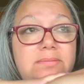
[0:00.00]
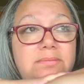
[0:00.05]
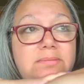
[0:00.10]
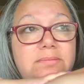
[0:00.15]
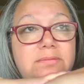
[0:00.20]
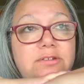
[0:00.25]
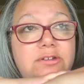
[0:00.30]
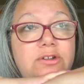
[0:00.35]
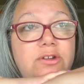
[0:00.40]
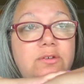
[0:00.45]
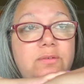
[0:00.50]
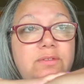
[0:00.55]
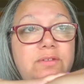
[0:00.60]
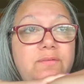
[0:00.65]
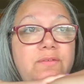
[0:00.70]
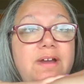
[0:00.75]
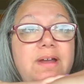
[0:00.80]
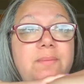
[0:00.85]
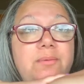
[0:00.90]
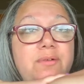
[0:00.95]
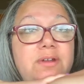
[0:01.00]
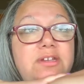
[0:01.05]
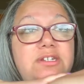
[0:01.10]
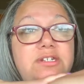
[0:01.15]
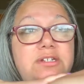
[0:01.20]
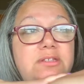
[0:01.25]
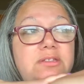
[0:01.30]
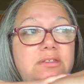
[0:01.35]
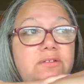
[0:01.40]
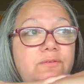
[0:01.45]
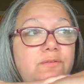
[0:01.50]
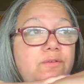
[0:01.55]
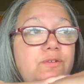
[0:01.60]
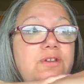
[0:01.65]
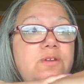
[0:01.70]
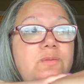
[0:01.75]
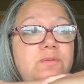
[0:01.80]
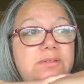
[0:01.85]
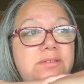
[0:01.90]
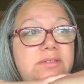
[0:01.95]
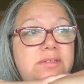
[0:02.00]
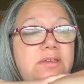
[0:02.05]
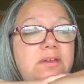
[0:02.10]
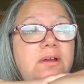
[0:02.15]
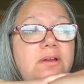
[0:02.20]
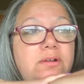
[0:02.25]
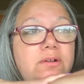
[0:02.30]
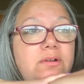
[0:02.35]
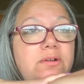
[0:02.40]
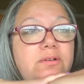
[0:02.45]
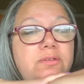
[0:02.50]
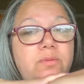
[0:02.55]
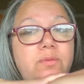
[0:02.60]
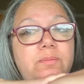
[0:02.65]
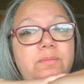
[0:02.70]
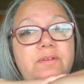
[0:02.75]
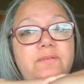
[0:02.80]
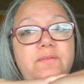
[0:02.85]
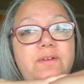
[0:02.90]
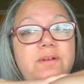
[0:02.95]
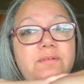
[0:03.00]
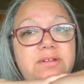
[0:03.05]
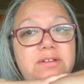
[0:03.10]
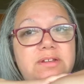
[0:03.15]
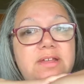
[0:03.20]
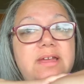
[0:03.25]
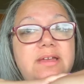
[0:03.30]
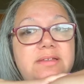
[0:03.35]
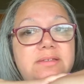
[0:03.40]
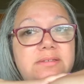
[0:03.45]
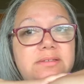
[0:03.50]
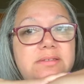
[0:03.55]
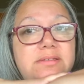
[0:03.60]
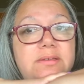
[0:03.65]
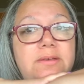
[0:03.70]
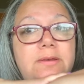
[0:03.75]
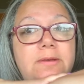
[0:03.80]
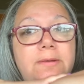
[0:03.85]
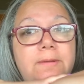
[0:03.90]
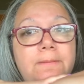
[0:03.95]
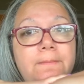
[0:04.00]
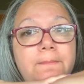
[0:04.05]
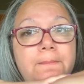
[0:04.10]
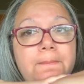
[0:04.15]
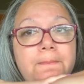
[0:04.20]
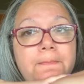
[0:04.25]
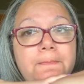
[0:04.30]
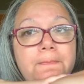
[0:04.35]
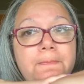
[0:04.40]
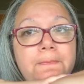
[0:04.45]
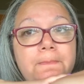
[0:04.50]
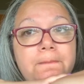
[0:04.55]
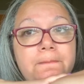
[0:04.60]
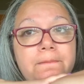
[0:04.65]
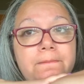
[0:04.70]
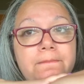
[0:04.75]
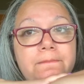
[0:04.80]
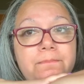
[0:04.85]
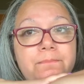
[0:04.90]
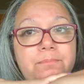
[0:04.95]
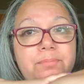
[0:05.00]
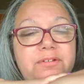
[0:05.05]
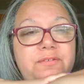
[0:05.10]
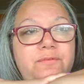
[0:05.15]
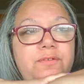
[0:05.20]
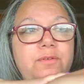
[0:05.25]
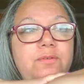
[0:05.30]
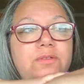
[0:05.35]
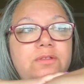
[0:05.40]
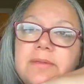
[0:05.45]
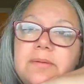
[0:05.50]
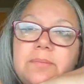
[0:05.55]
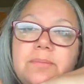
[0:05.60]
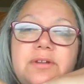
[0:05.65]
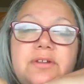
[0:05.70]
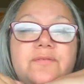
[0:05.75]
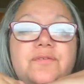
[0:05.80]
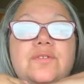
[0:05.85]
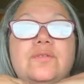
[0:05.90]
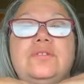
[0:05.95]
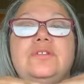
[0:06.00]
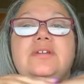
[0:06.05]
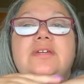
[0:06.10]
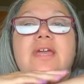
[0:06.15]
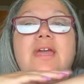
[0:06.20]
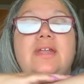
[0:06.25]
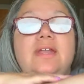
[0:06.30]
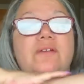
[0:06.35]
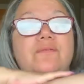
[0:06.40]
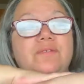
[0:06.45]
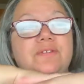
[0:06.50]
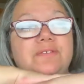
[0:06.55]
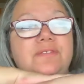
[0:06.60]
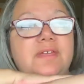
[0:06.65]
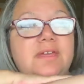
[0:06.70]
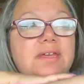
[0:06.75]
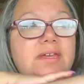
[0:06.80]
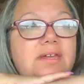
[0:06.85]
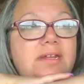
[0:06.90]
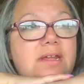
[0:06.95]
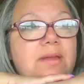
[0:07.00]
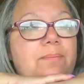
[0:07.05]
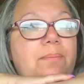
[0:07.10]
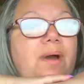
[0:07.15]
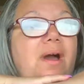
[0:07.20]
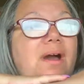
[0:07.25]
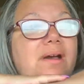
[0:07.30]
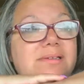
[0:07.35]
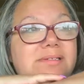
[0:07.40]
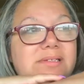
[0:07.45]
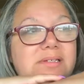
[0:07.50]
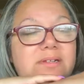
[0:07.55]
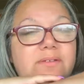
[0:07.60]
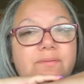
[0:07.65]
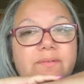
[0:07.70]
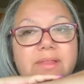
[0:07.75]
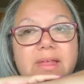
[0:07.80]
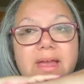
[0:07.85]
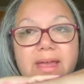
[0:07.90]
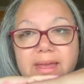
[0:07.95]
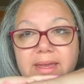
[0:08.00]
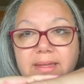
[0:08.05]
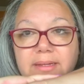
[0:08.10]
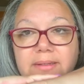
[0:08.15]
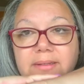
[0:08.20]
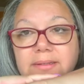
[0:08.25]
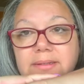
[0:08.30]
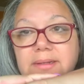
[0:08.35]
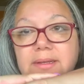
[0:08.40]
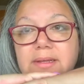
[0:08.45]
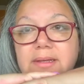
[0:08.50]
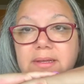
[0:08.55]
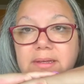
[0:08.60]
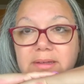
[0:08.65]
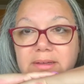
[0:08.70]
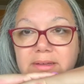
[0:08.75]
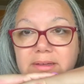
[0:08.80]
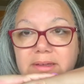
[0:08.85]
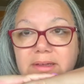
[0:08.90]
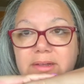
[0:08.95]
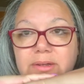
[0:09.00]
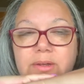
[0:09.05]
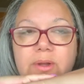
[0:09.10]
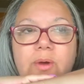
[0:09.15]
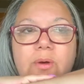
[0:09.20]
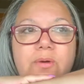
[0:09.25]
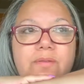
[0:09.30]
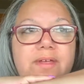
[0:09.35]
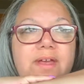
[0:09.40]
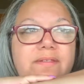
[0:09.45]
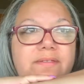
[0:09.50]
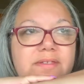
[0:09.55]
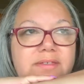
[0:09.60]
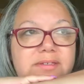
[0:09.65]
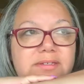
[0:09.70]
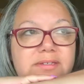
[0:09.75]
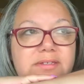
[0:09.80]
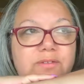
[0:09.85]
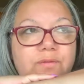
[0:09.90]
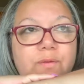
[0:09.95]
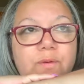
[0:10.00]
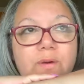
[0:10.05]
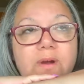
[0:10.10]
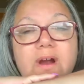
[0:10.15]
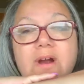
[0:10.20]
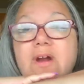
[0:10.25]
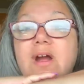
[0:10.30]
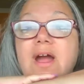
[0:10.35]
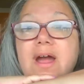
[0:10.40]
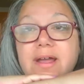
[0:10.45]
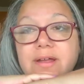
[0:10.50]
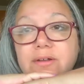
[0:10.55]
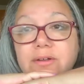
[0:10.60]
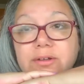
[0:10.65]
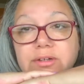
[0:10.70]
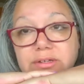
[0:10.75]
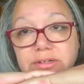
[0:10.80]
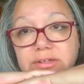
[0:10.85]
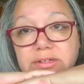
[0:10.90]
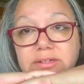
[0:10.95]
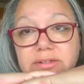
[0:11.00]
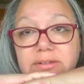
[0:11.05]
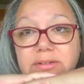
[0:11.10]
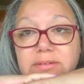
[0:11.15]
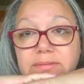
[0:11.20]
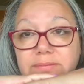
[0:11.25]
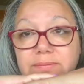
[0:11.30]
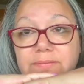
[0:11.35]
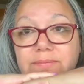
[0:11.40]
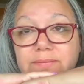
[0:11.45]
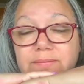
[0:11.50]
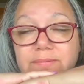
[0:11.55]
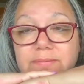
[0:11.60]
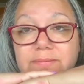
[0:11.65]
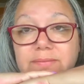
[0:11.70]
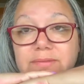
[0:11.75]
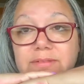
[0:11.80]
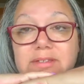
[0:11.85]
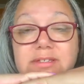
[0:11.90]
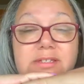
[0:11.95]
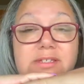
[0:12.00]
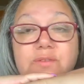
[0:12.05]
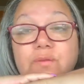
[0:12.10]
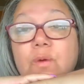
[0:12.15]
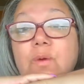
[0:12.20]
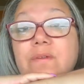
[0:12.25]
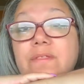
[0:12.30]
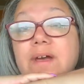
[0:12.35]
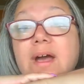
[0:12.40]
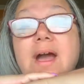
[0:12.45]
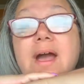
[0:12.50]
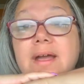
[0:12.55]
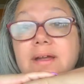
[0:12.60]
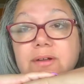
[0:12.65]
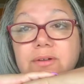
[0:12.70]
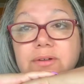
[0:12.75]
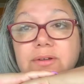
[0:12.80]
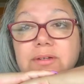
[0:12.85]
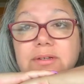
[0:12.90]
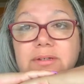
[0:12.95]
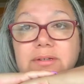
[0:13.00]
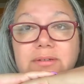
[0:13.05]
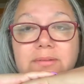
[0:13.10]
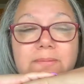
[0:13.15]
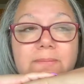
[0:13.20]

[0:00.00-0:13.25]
You know, the vibration, the frequency on Earth will be very dense. But if you look at everything in a positive light and know that this is for our higher good, this is for the higher good,